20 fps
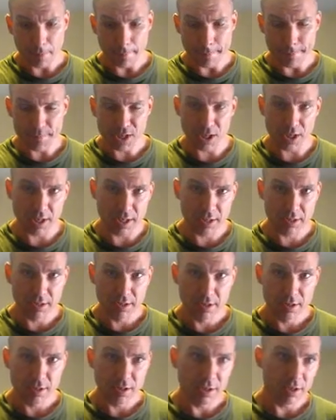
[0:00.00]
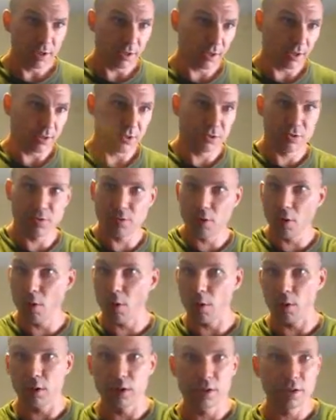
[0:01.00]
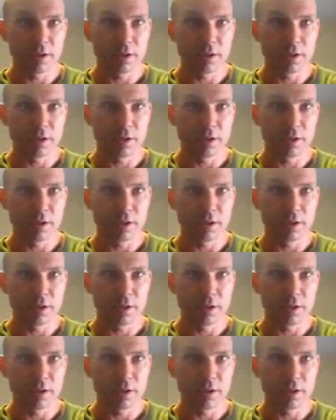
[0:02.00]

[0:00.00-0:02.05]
But your control,